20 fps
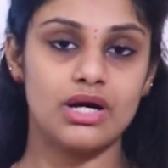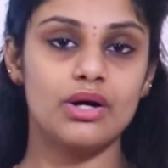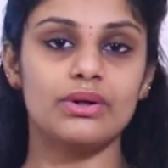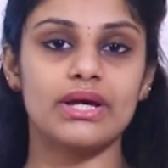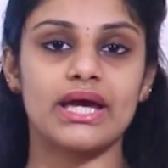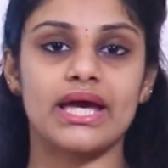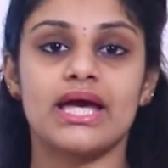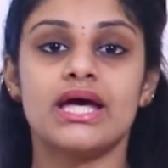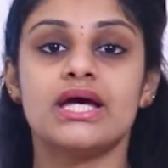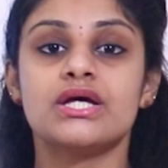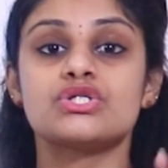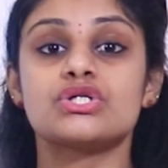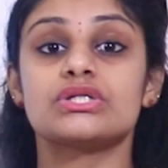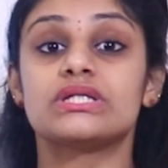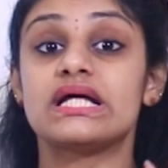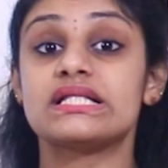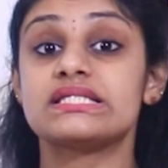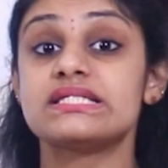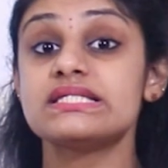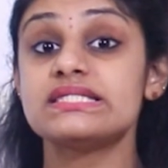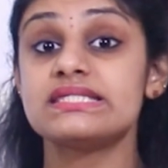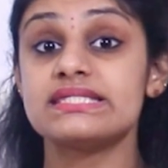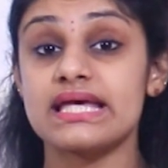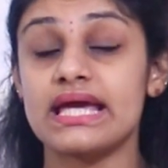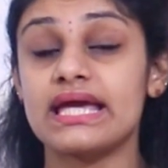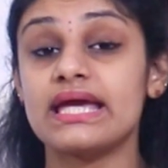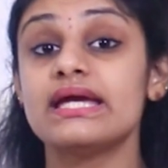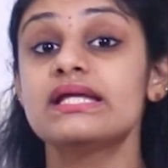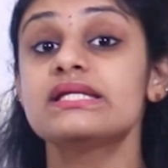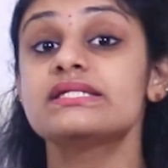Okay, so that's a
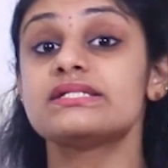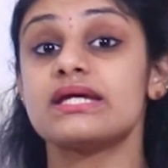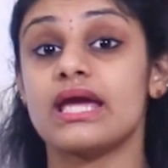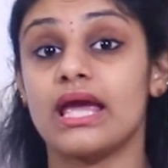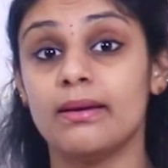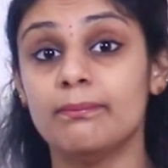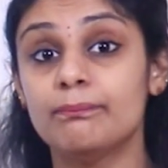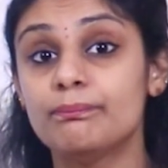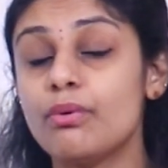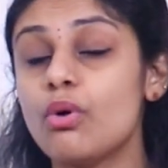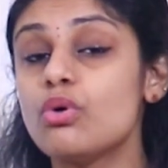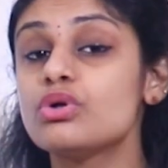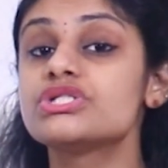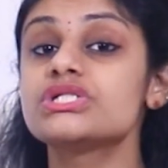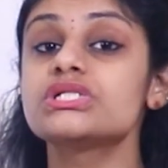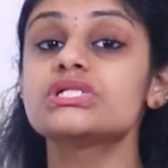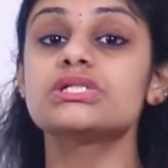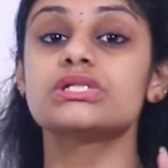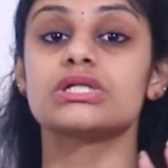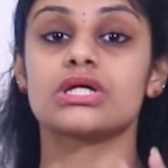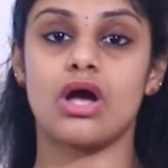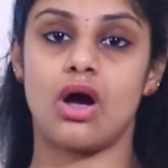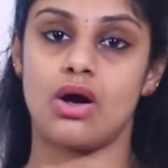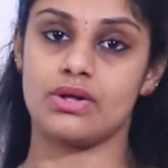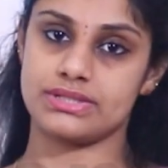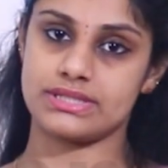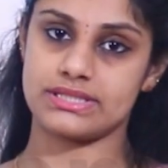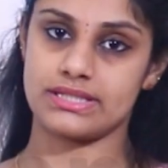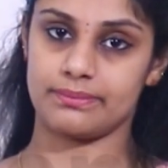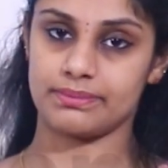second important
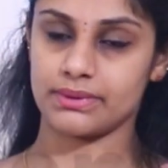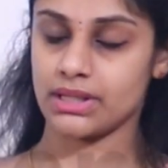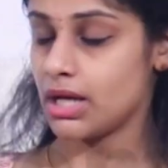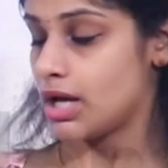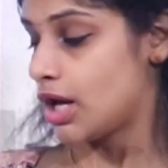concept.